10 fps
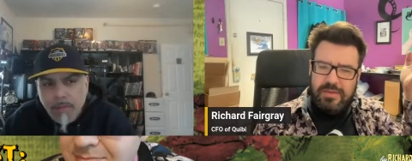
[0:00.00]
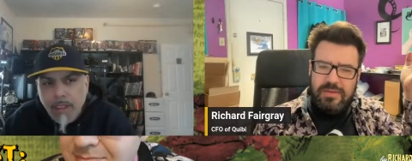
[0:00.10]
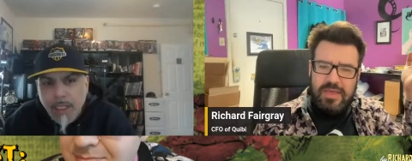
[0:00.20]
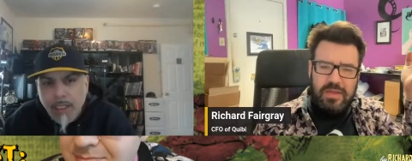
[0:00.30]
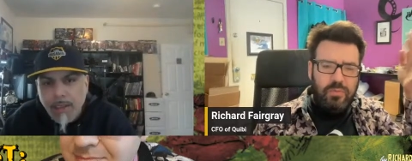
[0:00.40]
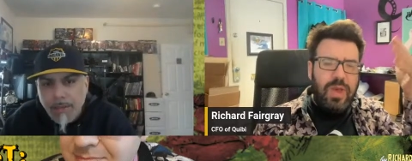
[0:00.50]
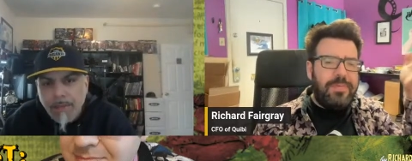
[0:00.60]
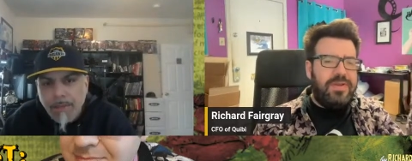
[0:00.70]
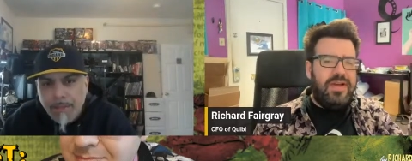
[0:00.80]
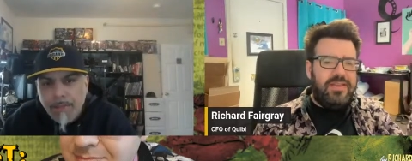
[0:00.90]
Speaker 1: and yeah.
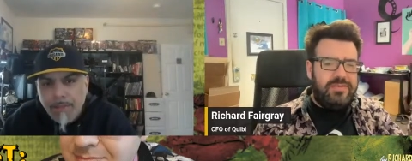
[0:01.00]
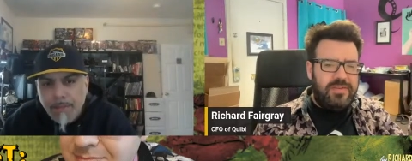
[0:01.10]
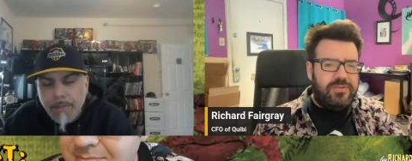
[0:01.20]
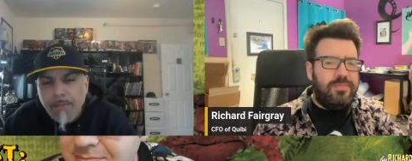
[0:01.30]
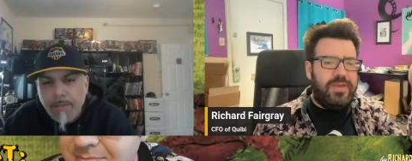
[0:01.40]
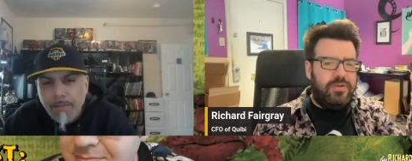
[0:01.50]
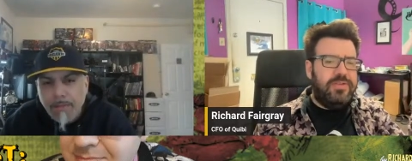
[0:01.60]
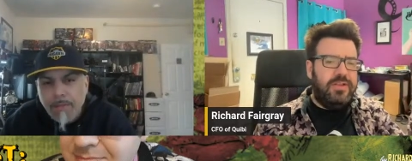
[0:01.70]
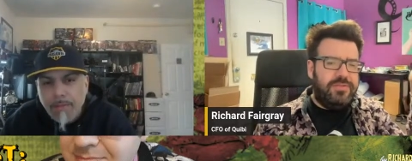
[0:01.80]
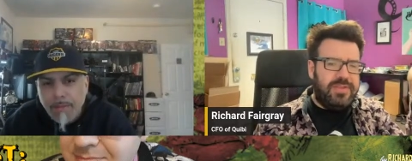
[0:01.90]
weaponized it to make
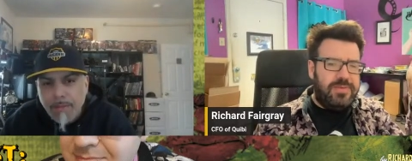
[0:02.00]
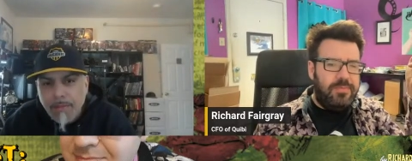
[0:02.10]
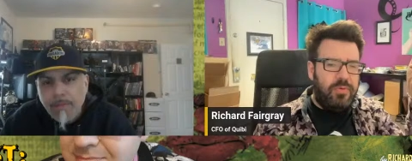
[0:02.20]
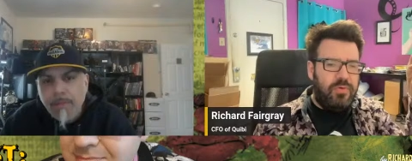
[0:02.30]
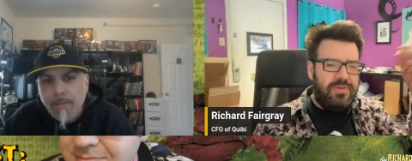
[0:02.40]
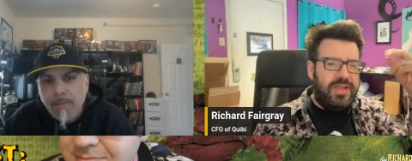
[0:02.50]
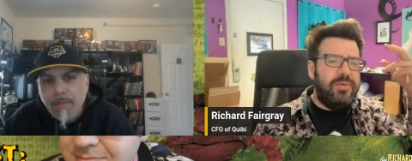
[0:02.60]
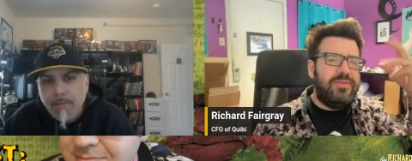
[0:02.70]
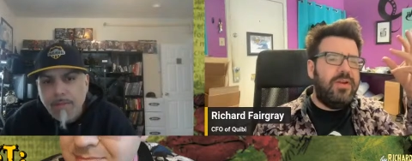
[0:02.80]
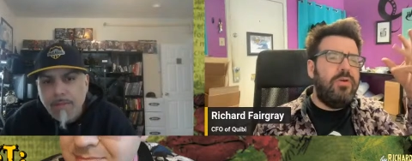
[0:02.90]
herself seem important. Like it
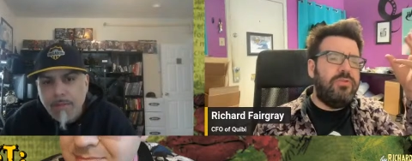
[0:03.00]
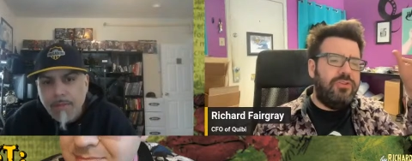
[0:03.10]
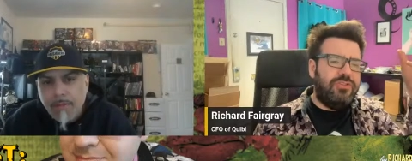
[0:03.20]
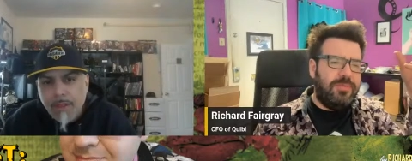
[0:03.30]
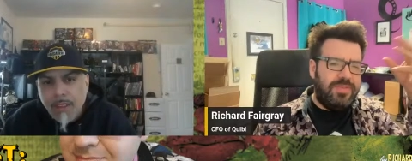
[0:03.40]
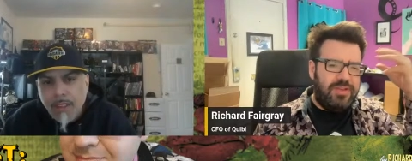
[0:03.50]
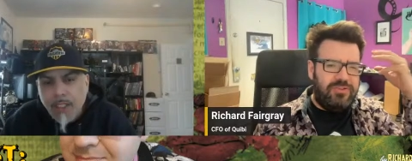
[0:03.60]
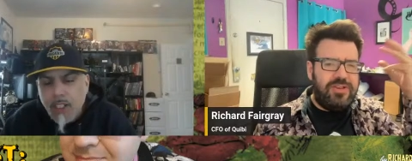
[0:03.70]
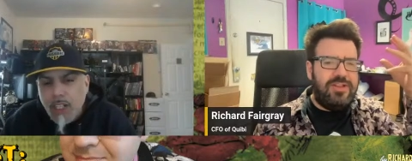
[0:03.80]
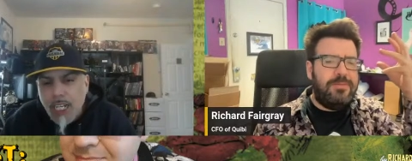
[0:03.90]
was an ownership thing.
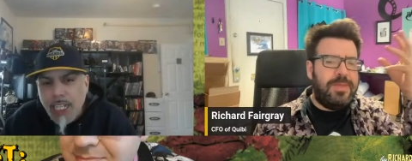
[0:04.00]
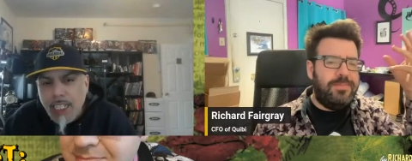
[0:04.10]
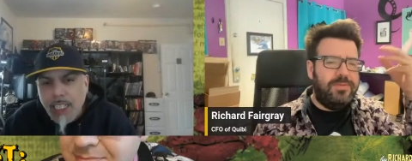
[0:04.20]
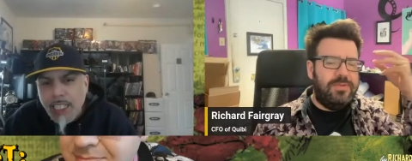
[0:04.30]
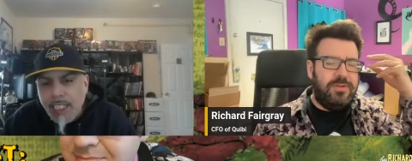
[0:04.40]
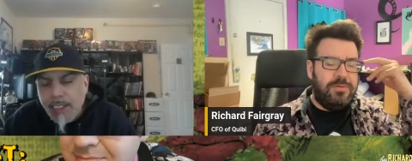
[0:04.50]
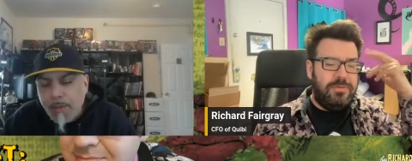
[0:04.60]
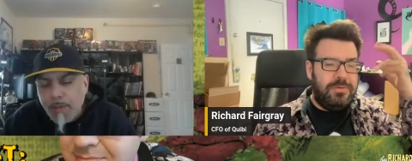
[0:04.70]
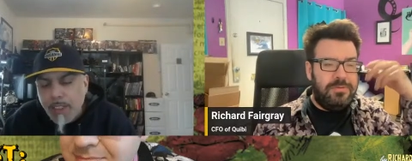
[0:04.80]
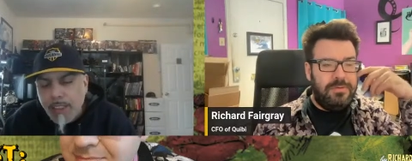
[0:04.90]
She needed people. I to get it,
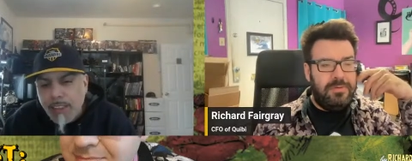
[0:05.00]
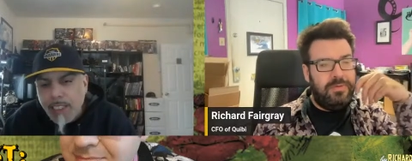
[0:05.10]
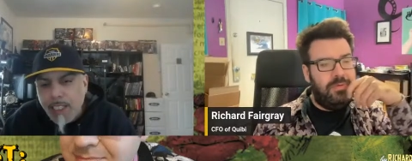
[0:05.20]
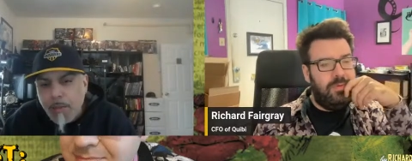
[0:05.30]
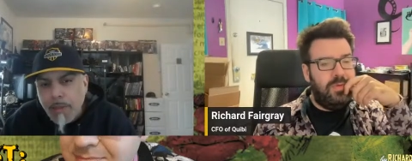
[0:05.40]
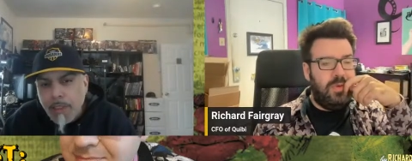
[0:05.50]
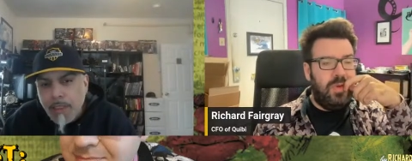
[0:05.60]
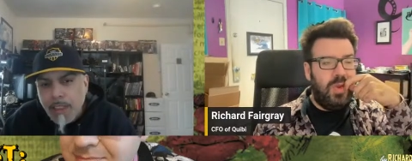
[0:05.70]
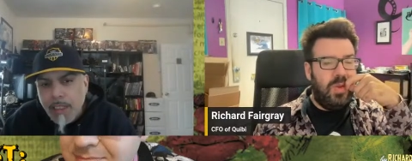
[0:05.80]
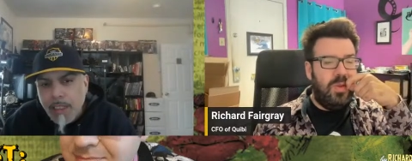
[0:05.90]
brother.
Speaker 2: I've yeah.
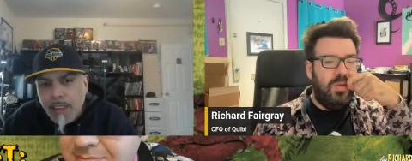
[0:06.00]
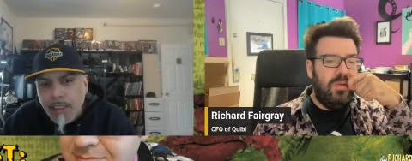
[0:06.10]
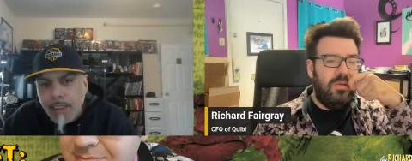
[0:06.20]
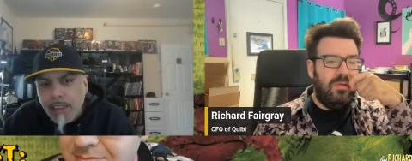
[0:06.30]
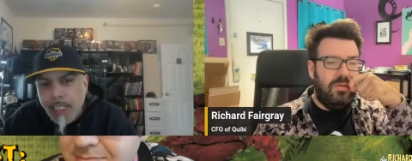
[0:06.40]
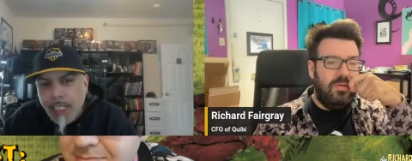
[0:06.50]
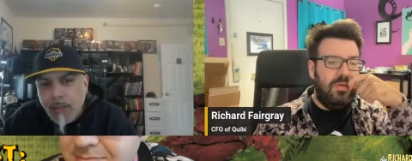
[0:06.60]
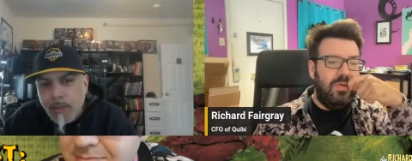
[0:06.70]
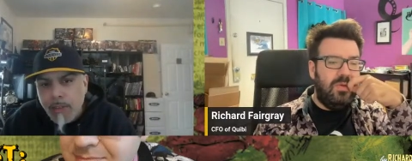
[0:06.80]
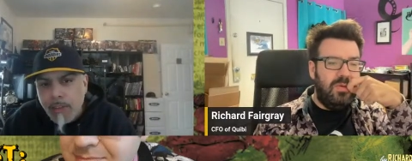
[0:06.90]
been there, done that.
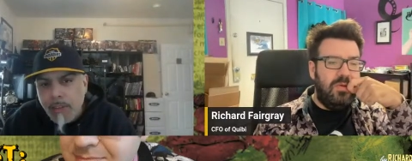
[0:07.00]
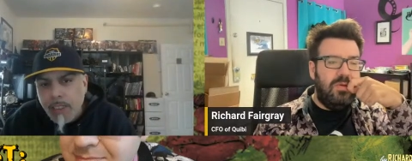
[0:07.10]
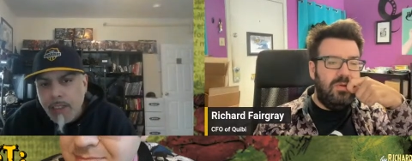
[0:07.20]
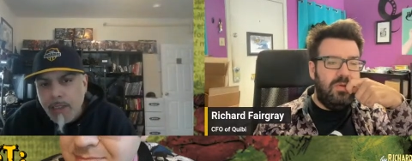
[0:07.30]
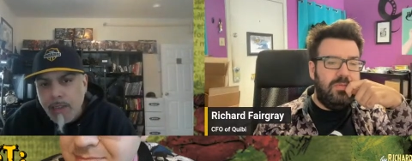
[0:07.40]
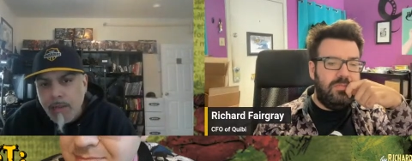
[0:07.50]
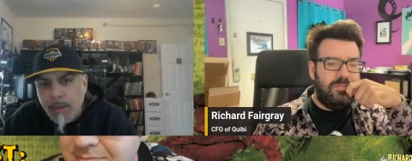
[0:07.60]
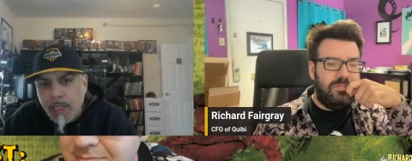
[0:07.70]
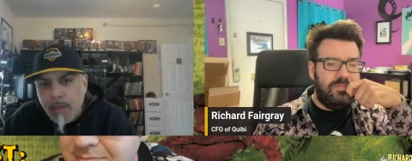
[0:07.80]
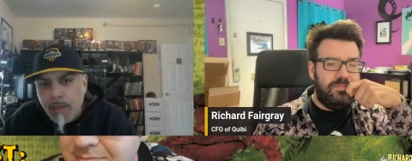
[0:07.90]
I won't say
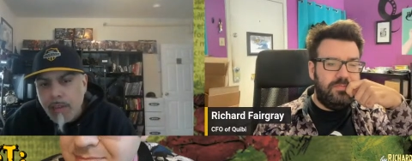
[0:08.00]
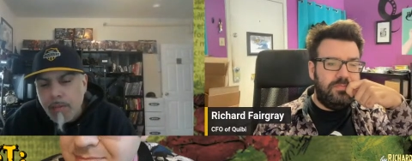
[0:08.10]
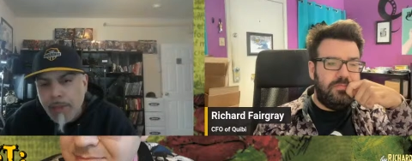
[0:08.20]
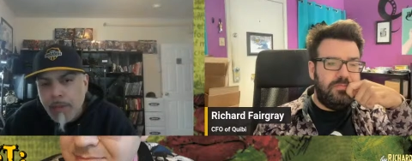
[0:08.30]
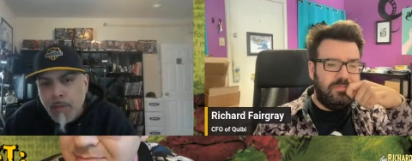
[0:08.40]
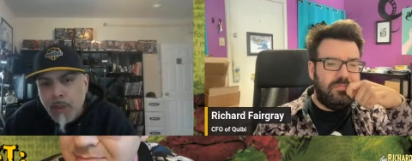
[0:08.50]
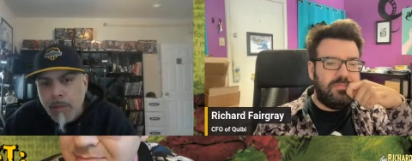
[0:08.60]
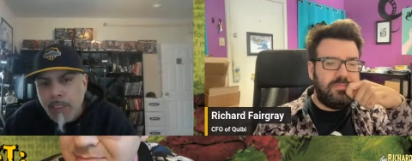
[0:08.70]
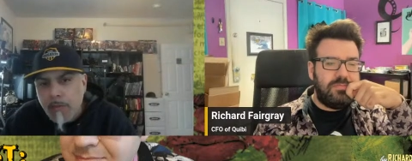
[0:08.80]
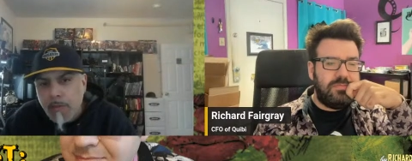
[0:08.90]
who, but there was a big
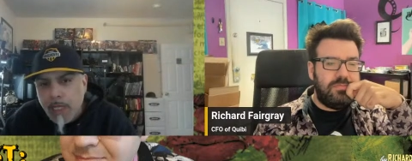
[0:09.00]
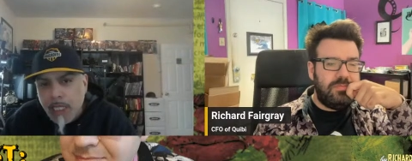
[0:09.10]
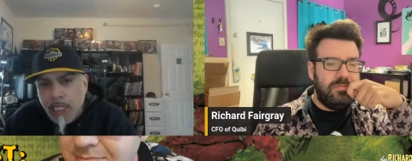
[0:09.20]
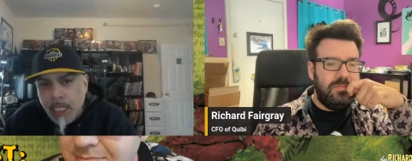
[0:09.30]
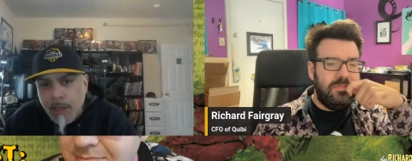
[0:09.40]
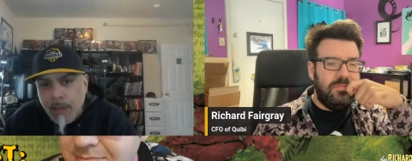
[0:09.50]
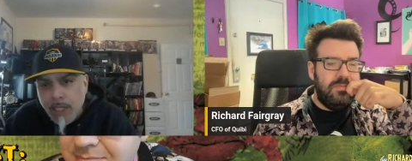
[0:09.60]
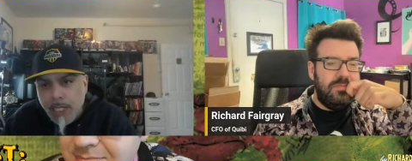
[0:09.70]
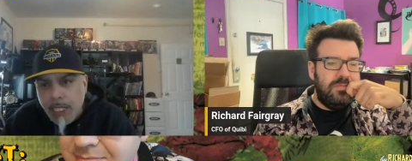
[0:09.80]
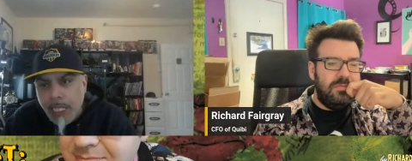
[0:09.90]
moment in my life
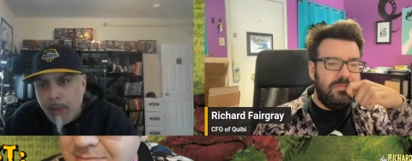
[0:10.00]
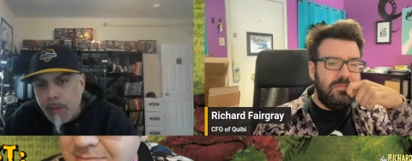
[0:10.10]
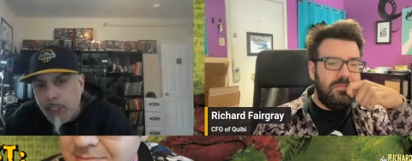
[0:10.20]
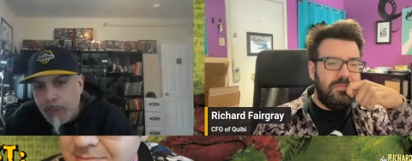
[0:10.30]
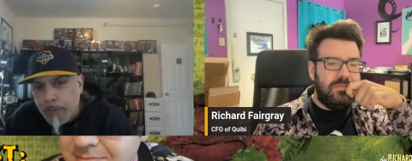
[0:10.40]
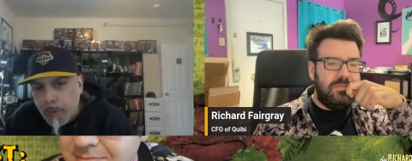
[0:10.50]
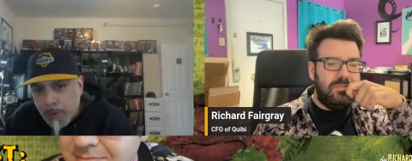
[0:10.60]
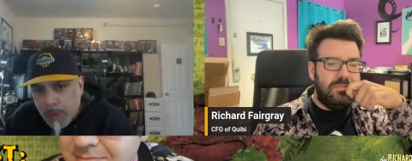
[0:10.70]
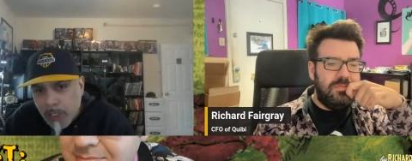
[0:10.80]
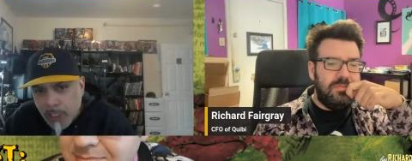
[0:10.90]
that I was supposed to